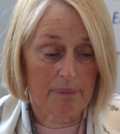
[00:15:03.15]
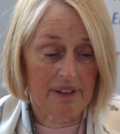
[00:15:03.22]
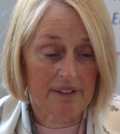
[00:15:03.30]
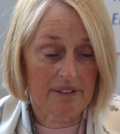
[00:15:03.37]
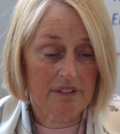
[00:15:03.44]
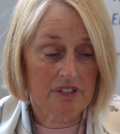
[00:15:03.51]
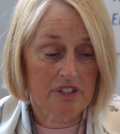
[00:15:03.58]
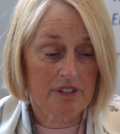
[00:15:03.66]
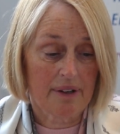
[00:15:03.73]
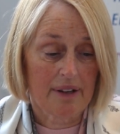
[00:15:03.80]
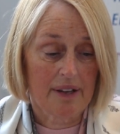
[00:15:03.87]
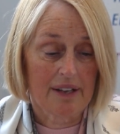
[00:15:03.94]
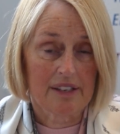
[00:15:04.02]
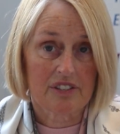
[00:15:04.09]
method,
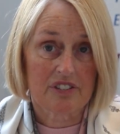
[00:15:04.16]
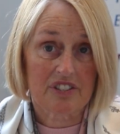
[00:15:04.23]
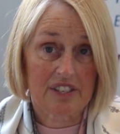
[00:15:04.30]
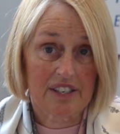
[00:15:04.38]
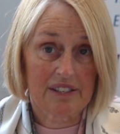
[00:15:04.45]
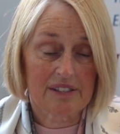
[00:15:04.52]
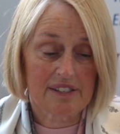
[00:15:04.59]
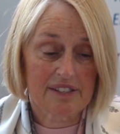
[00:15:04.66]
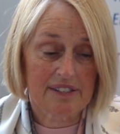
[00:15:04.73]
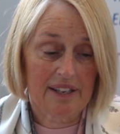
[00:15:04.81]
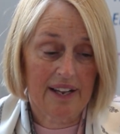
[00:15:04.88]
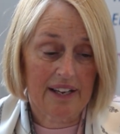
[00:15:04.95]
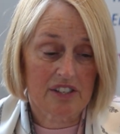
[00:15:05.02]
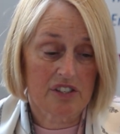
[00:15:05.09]
skills
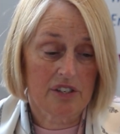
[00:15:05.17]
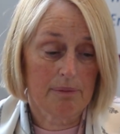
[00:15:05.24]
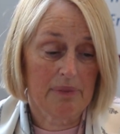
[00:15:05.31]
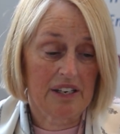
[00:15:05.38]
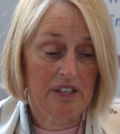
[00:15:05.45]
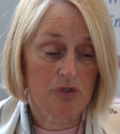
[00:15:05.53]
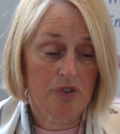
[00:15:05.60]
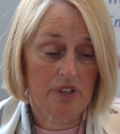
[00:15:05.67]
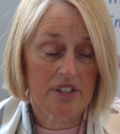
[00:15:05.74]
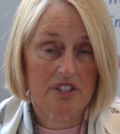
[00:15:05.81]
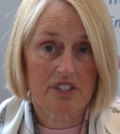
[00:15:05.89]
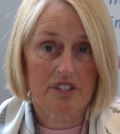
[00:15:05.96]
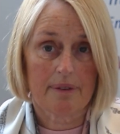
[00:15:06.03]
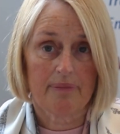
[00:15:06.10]
selection
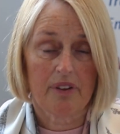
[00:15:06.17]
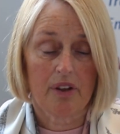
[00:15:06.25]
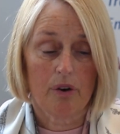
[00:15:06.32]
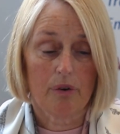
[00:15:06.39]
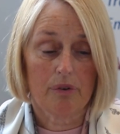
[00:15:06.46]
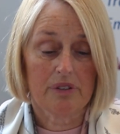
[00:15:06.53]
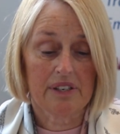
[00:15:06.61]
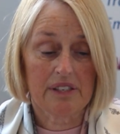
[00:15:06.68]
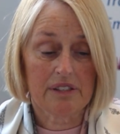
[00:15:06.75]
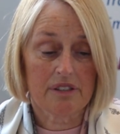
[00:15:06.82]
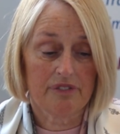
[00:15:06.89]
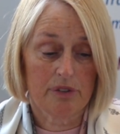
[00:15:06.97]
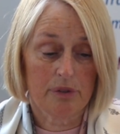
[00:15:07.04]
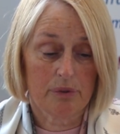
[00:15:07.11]
matrix, or an
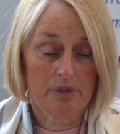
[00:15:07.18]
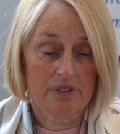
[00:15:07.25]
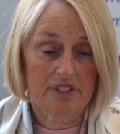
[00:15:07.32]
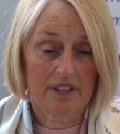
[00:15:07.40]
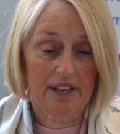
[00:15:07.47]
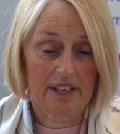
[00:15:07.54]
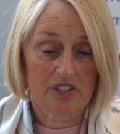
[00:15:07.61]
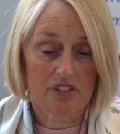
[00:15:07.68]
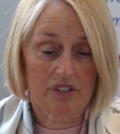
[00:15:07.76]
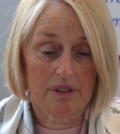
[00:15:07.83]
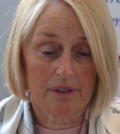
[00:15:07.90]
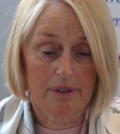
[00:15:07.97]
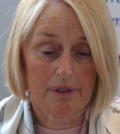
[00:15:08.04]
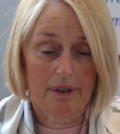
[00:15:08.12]
interview
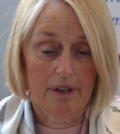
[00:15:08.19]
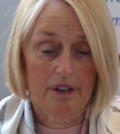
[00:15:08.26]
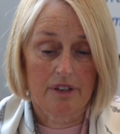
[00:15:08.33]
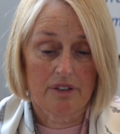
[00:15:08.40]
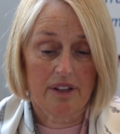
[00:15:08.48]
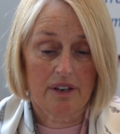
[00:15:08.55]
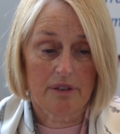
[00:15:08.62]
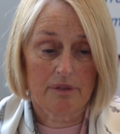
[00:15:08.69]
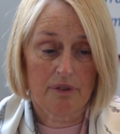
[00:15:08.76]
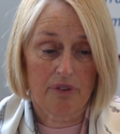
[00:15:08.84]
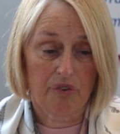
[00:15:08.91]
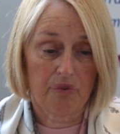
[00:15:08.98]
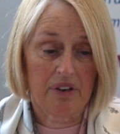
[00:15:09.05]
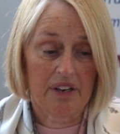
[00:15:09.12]
selection. They're
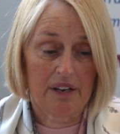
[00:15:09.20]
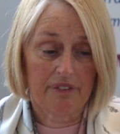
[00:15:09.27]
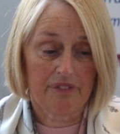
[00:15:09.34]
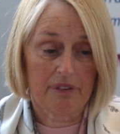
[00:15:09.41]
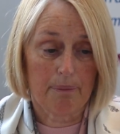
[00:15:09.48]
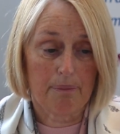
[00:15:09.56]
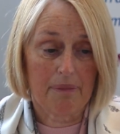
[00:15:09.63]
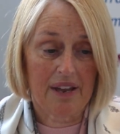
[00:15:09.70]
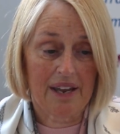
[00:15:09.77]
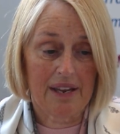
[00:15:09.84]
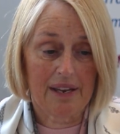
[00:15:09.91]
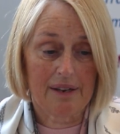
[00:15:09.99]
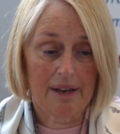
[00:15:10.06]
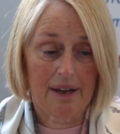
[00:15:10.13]
three of the
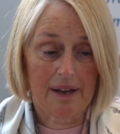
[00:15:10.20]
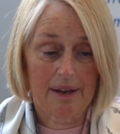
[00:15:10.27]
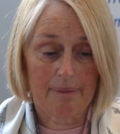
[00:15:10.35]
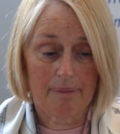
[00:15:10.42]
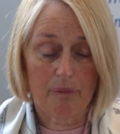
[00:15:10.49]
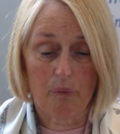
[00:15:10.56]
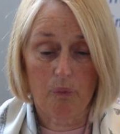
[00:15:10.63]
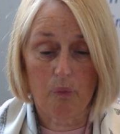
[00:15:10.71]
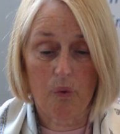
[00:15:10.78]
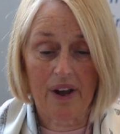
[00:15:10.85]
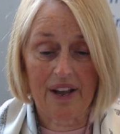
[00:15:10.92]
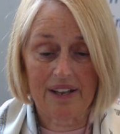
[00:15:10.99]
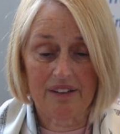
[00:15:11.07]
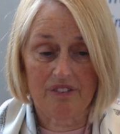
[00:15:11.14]
main
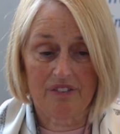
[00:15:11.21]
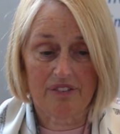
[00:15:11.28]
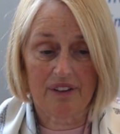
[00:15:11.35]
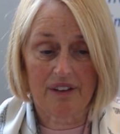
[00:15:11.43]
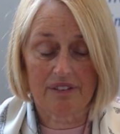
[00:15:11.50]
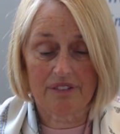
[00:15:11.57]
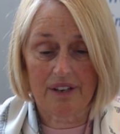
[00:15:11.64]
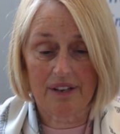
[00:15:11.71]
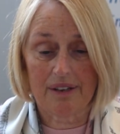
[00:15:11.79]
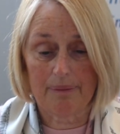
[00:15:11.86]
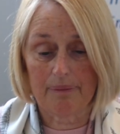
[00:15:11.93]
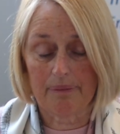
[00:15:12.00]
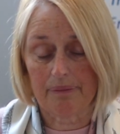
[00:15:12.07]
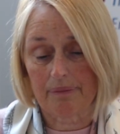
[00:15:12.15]
ways that
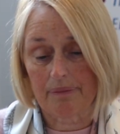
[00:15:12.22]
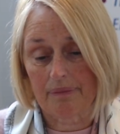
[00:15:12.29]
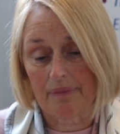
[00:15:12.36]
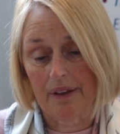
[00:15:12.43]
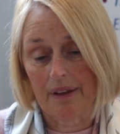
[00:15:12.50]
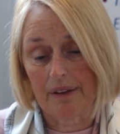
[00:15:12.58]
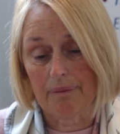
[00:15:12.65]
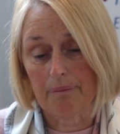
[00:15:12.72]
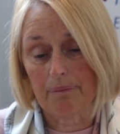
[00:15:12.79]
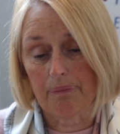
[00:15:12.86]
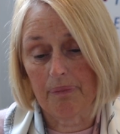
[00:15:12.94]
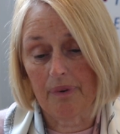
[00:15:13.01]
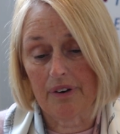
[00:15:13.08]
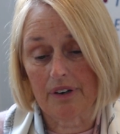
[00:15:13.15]

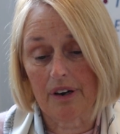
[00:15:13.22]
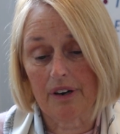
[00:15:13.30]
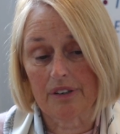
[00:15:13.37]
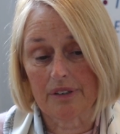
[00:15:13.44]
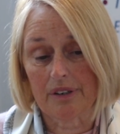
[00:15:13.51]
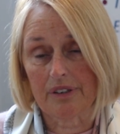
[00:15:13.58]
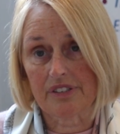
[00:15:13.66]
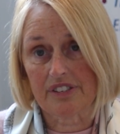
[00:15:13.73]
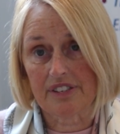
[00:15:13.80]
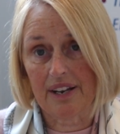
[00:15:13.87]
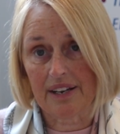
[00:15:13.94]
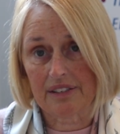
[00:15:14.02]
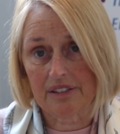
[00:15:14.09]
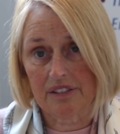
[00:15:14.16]
are
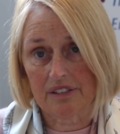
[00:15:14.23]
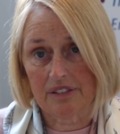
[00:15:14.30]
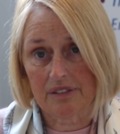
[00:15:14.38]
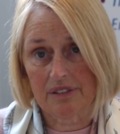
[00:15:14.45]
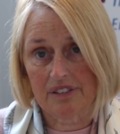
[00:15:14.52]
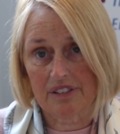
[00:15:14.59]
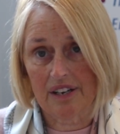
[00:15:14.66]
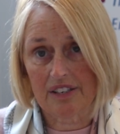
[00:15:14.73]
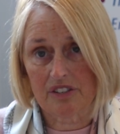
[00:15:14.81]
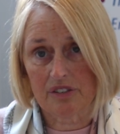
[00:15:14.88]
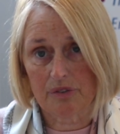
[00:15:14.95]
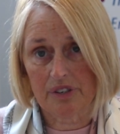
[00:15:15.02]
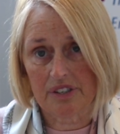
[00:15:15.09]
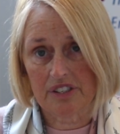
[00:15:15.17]
selected, the
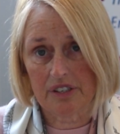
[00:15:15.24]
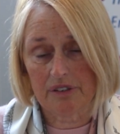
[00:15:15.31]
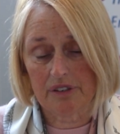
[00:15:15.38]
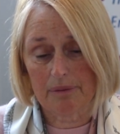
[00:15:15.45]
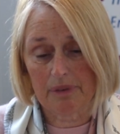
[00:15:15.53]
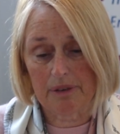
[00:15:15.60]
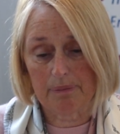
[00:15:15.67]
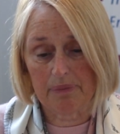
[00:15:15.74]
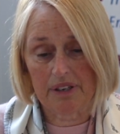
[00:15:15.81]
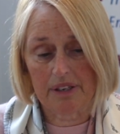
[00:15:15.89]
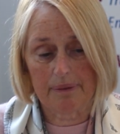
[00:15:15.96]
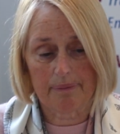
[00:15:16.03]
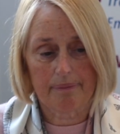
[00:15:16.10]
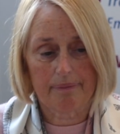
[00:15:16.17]
selection criteria might be.